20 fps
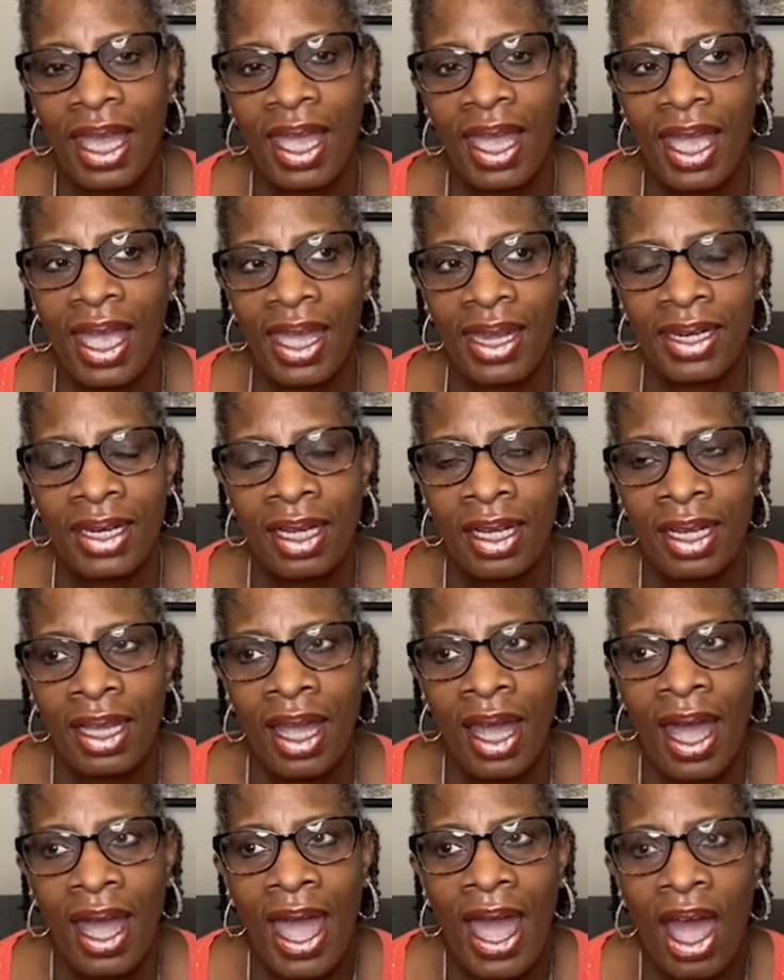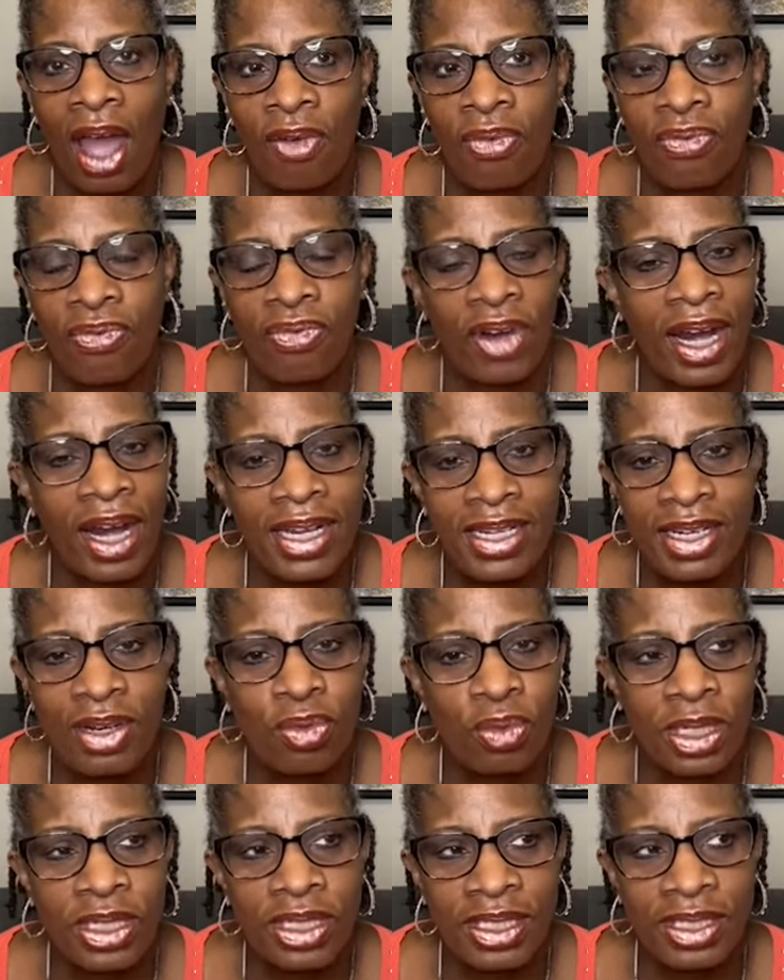And how frightening
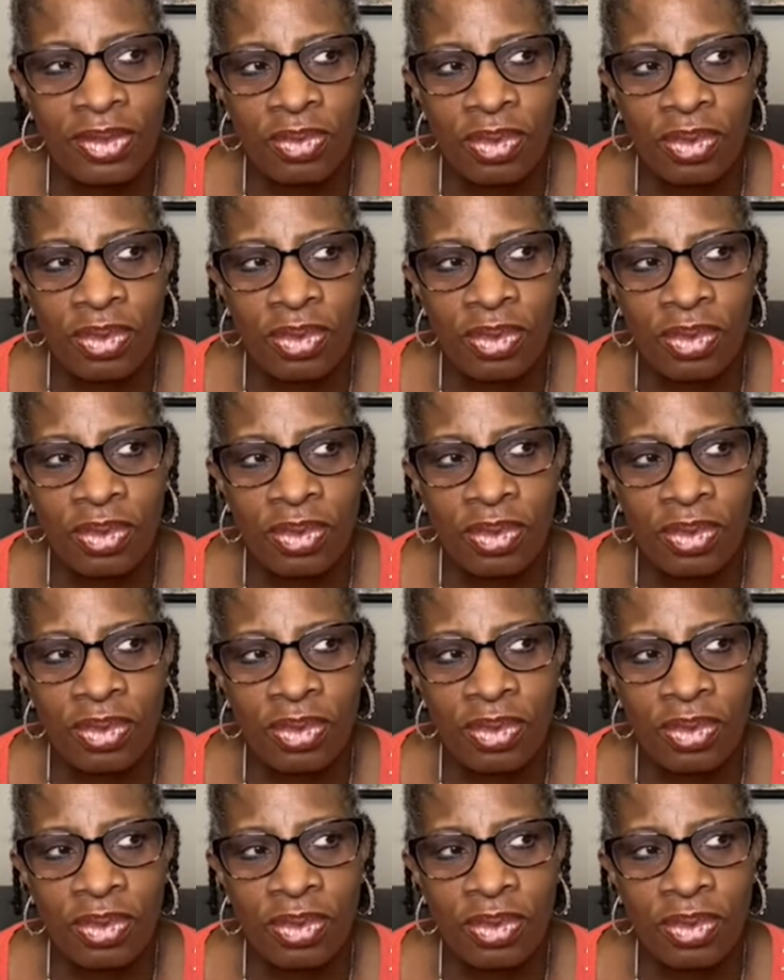was it